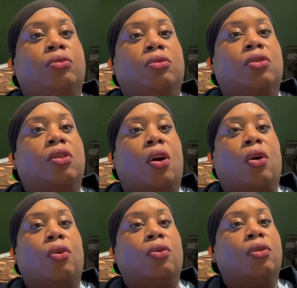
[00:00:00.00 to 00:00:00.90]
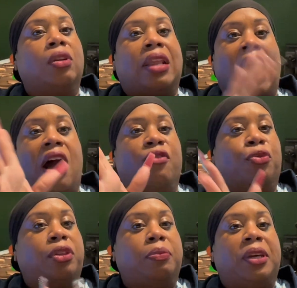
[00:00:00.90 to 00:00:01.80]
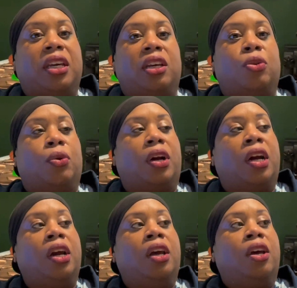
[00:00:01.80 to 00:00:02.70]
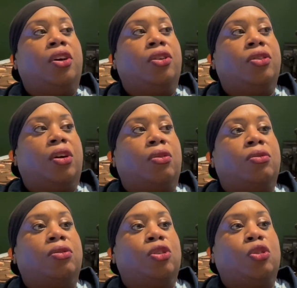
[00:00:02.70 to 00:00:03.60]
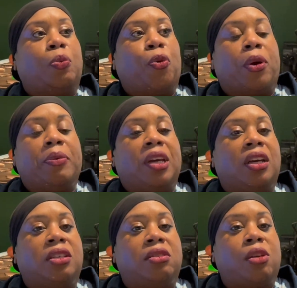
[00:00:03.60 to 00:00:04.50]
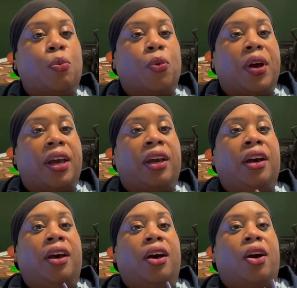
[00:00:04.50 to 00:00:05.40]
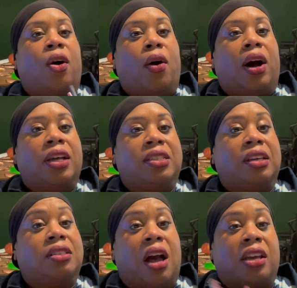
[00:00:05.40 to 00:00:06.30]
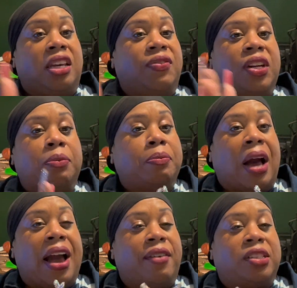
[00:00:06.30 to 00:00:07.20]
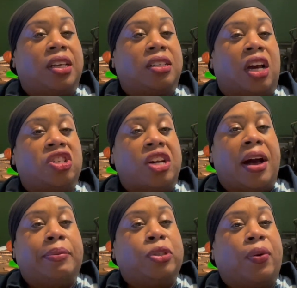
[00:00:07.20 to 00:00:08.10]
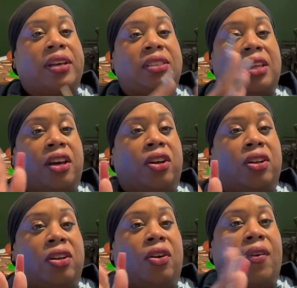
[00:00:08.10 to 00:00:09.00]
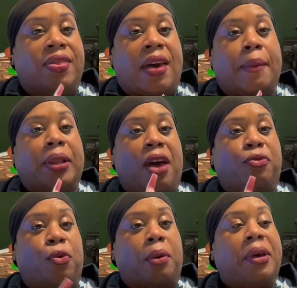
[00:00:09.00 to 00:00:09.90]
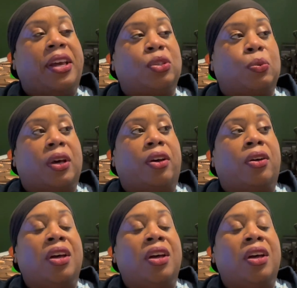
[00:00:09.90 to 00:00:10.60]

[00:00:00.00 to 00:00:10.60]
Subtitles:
go live with me, or, to support me in some way on TikTok. Even I have a TikTok shop, so I sell on that platform as well.